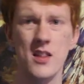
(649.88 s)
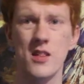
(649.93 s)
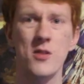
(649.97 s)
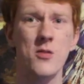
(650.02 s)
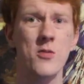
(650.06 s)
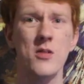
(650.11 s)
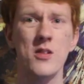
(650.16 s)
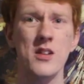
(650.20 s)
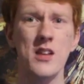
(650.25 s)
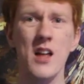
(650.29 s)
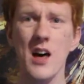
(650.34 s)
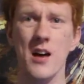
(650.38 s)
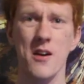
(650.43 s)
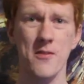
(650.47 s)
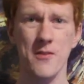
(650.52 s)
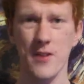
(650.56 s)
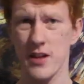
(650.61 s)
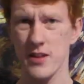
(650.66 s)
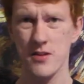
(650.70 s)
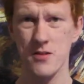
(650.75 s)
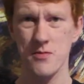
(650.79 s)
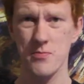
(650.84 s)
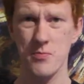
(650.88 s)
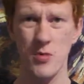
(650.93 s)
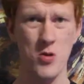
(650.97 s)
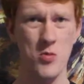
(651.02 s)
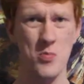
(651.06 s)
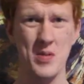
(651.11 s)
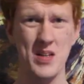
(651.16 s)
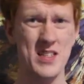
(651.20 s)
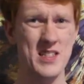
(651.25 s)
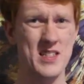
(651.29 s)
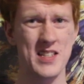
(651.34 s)
There are a lot of other
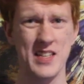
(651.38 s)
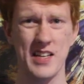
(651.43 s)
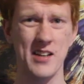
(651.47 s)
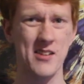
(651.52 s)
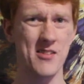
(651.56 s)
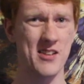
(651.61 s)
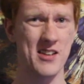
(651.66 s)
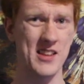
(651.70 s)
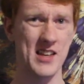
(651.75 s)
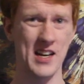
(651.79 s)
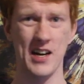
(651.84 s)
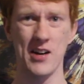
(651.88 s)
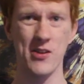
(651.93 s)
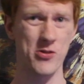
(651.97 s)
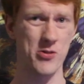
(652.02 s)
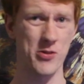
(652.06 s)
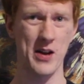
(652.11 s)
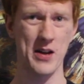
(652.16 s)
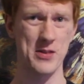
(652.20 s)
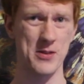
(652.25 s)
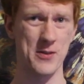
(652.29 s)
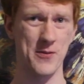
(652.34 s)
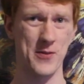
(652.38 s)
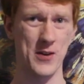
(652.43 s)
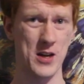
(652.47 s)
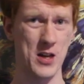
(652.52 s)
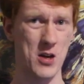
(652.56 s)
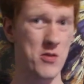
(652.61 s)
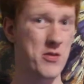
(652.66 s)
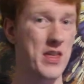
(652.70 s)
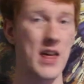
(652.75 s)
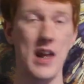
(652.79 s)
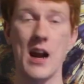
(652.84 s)
moments here and there throughout the
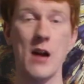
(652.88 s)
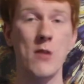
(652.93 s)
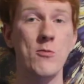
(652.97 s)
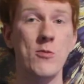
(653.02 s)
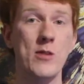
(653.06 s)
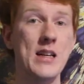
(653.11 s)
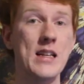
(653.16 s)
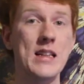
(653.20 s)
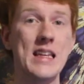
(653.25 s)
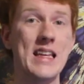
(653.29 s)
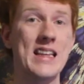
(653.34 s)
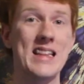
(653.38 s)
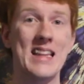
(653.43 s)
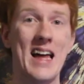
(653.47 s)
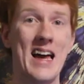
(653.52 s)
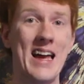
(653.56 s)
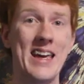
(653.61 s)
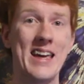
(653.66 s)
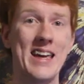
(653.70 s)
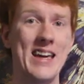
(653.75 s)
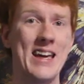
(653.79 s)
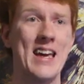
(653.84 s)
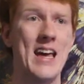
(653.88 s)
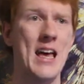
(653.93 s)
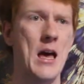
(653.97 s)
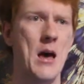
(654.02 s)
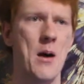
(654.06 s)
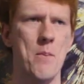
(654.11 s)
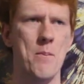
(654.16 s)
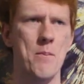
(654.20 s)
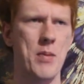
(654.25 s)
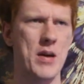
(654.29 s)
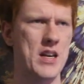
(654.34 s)
video that I really like,
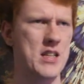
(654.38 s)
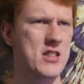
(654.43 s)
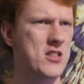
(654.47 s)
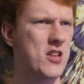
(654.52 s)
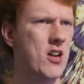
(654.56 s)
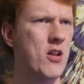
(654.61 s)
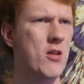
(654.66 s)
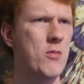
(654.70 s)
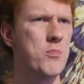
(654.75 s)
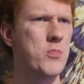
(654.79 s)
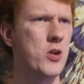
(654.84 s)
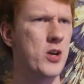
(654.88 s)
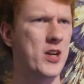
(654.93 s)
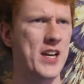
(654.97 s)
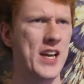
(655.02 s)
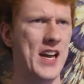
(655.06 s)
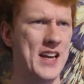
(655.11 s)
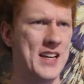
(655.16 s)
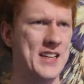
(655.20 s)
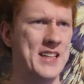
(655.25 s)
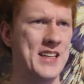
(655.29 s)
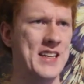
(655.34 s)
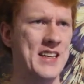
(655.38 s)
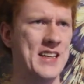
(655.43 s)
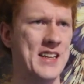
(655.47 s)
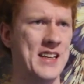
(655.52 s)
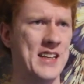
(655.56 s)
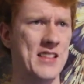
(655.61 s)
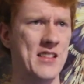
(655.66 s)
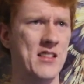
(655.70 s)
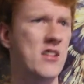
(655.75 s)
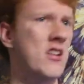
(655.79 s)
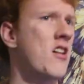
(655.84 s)
but it's all bookended
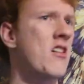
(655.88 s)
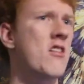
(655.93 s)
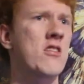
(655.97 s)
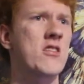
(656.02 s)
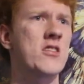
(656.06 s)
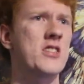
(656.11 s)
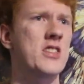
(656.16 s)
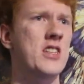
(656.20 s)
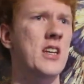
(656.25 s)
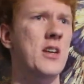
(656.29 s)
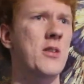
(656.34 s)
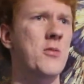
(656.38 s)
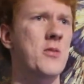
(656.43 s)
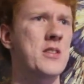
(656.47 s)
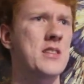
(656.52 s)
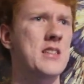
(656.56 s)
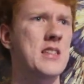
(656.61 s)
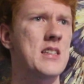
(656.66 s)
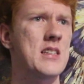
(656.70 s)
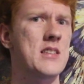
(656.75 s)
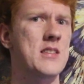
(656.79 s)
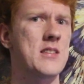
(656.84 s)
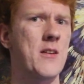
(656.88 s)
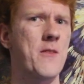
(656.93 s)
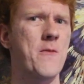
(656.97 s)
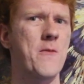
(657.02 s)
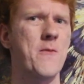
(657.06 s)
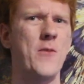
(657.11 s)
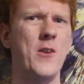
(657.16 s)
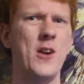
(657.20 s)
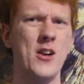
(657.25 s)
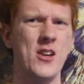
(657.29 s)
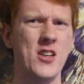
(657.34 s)
in long sequences of
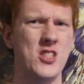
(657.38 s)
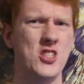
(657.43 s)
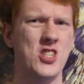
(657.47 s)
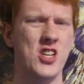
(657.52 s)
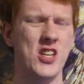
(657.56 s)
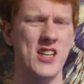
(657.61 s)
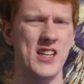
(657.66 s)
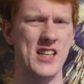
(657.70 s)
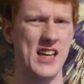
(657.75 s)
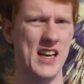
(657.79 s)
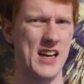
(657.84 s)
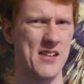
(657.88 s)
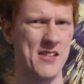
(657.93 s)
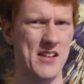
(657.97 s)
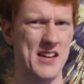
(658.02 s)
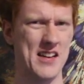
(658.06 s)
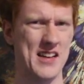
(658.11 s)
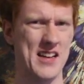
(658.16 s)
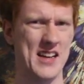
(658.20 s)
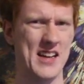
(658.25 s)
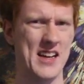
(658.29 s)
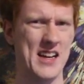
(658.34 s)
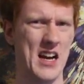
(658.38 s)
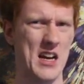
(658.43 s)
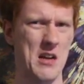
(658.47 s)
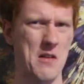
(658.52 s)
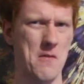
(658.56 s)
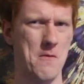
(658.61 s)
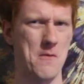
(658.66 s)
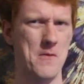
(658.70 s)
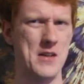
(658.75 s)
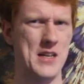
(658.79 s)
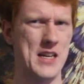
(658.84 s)
very generic kind
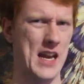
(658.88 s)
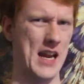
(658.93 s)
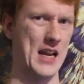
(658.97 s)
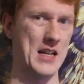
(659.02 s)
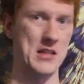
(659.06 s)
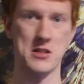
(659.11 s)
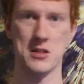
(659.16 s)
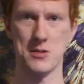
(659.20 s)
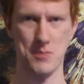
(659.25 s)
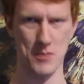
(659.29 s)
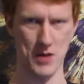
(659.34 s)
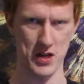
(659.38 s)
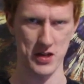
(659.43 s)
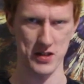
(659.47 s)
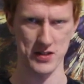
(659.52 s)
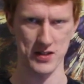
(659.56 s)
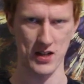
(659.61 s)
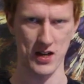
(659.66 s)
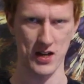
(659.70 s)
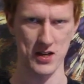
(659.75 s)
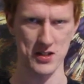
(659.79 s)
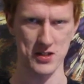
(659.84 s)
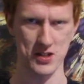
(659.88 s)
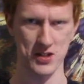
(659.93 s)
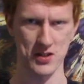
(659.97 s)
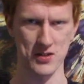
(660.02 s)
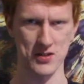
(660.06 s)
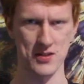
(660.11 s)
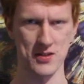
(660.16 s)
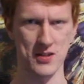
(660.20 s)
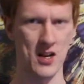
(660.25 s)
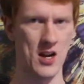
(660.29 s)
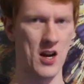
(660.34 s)
of dance
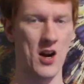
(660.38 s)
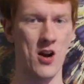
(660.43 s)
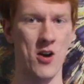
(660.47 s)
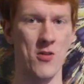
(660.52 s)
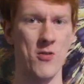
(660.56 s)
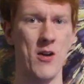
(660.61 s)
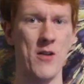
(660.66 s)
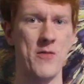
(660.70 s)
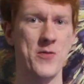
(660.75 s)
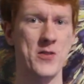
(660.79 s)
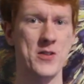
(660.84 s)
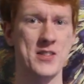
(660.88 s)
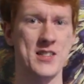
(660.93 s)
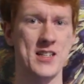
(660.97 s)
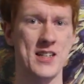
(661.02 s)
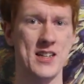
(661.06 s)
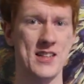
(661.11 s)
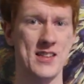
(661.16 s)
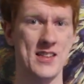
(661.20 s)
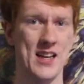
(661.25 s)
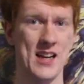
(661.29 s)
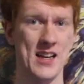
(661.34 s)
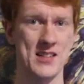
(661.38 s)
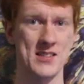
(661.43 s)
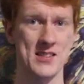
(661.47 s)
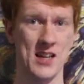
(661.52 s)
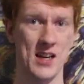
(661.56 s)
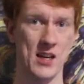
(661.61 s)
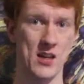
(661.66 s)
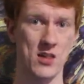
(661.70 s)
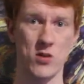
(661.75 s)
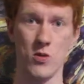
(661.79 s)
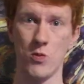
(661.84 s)
montages, referencing things
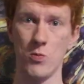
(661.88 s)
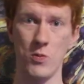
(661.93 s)
like the